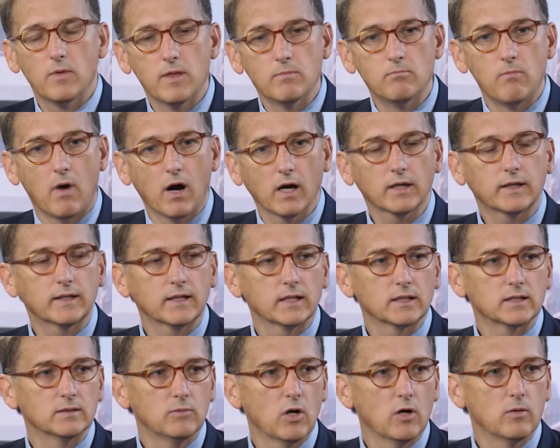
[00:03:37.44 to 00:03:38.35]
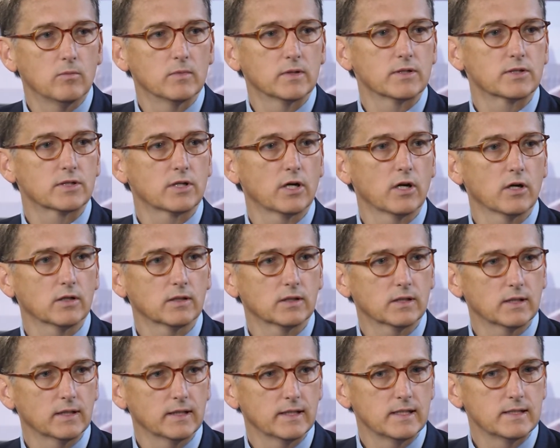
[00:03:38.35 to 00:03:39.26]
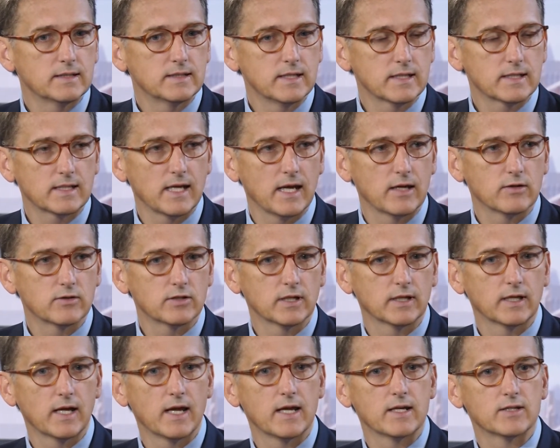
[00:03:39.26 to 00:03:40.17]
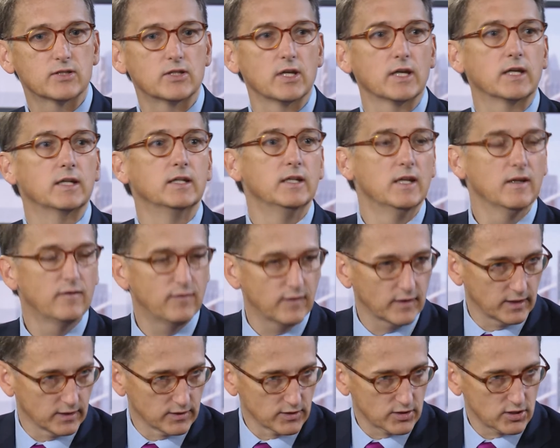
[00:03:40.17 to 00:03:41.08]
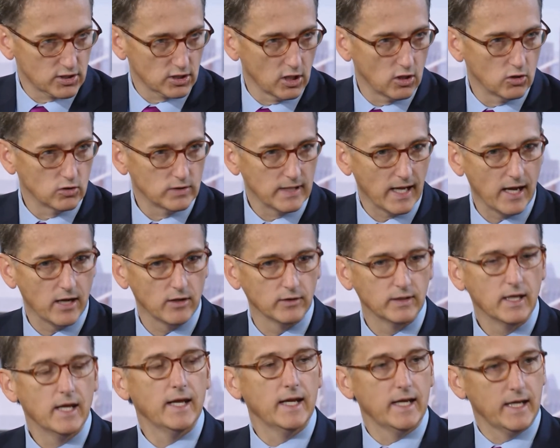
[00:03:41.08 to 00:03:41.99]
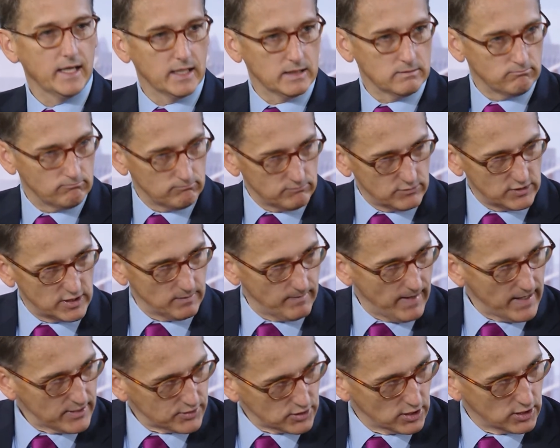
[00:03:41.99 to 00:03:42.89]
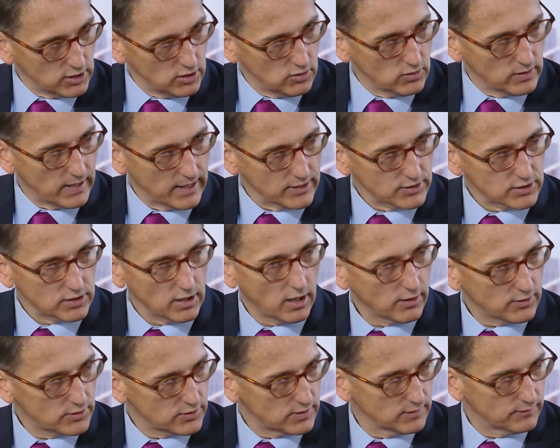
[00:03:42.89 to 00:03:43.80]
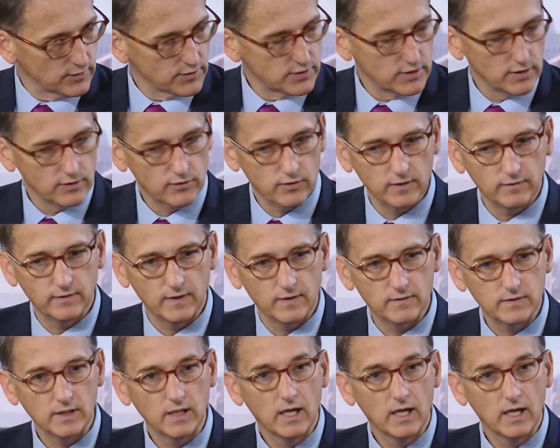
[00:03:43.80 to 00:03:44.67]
market at the moment is currently discounting a significant slowdown in domestic UK stocks, the FTSE 350,